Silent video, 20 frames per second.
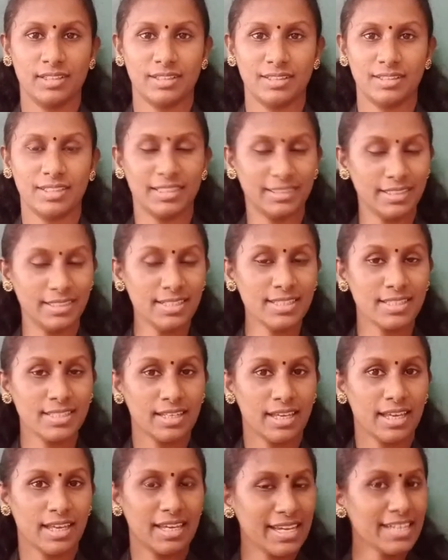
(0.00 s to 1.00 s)
That is,
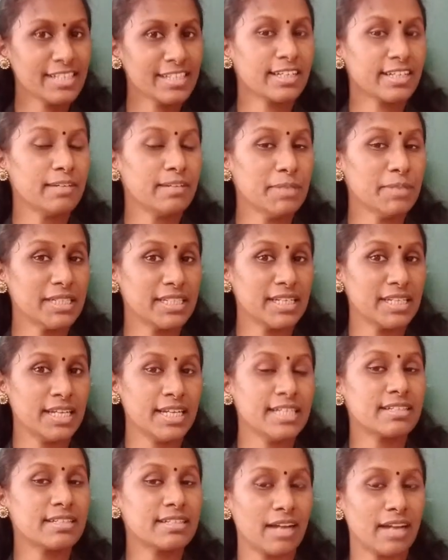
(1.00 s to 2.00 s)
each
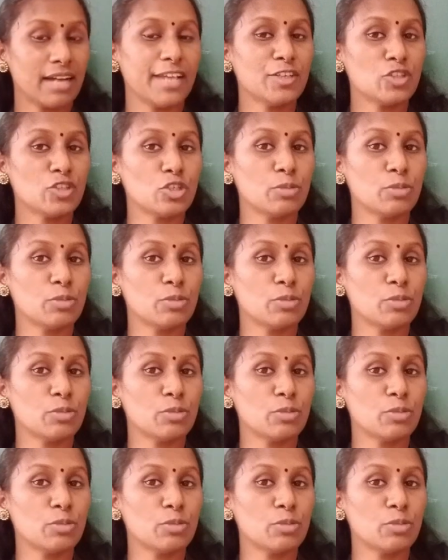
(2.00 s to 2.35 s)
committee tries